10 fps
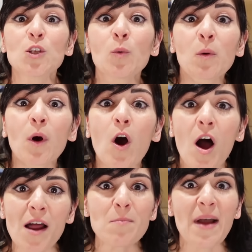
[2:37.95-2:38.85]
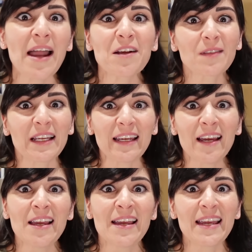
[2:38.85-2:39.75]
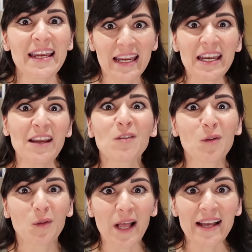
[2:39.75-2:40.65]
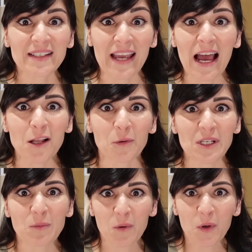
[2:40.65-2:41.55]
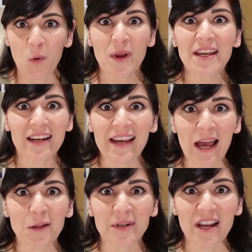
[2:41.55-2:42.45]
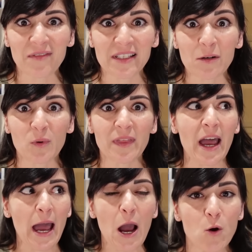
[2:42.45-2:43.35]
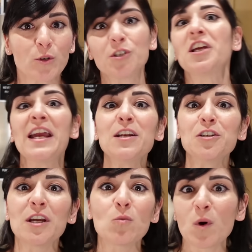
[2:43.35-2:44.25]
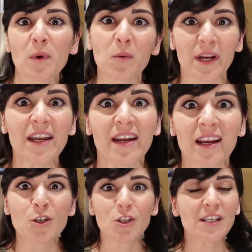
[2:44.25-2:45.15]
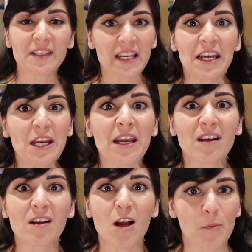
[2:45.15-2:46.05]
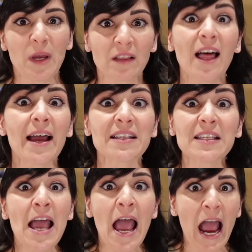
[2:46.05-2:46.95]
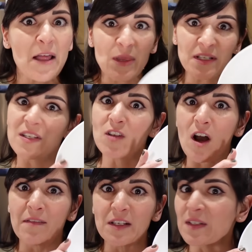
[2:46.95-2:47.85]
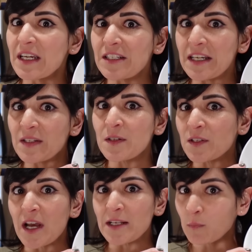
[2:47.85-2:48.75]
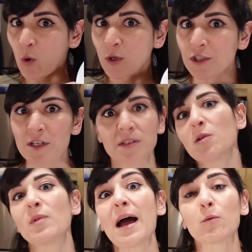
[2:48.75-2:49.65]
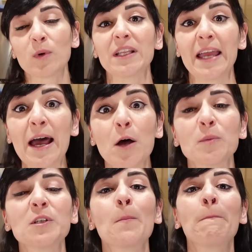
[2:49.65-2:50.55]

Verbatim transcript: So we were automatically eating less calories. We were going in a calorie deficit without changing what we were eating, just eating a bit less. And this is obviously a decent sized portion, so that really helped.